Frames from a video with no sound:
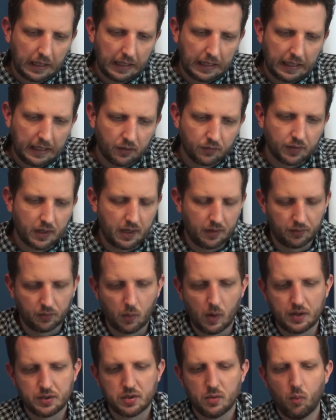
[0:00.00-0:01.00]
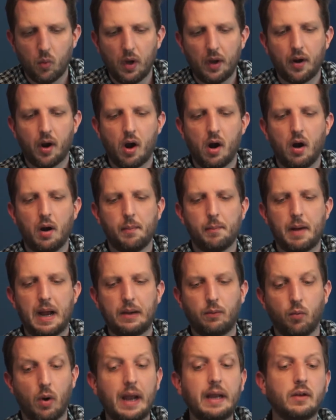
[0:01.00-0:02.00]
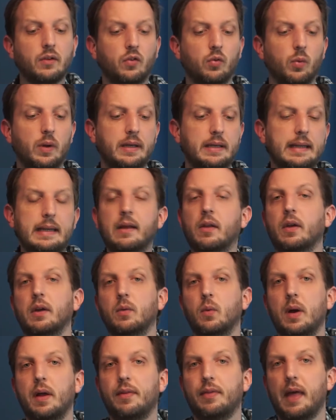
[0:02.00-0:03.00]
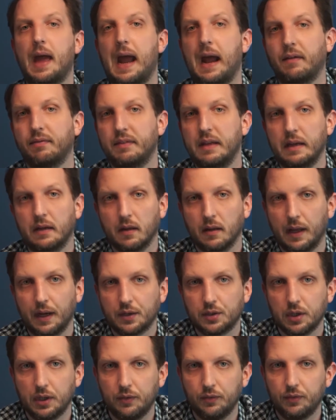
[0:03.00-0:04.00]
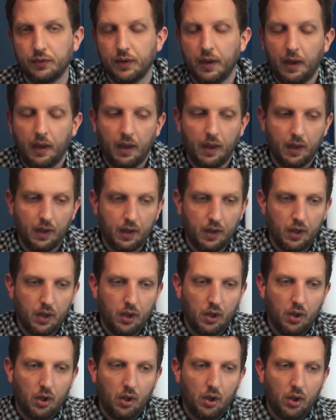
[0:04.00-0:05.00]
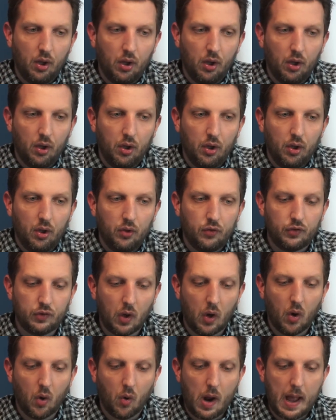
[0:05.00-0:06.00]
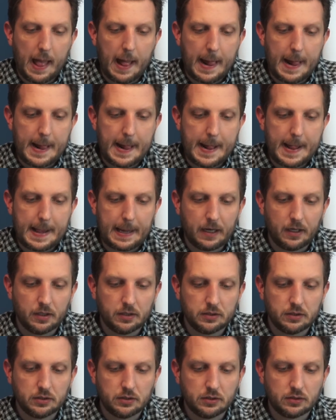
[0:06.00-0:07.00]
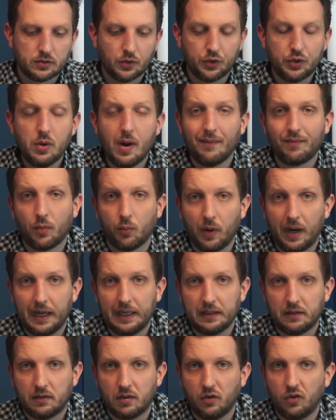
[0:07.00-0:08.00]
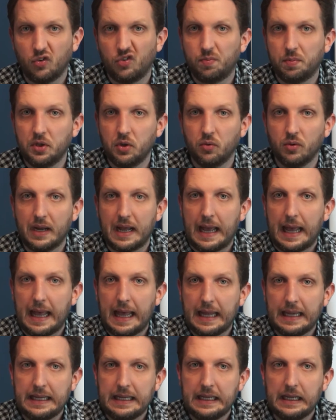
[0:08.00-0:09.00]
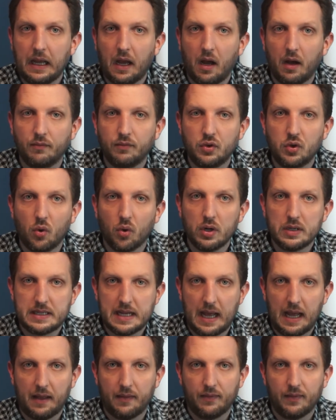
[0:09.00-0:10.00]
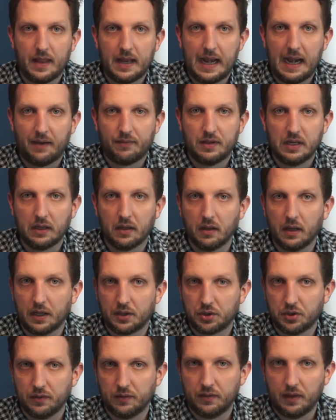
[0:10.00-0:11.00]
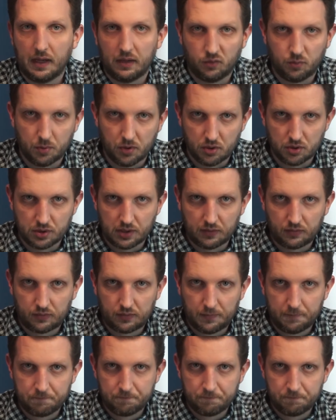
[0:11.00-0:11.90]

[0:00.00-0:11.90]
Here's another question. What are my rights when dealing with Afni Collections? So you have the right to dispute any of your debt that Afni Collections has purchased.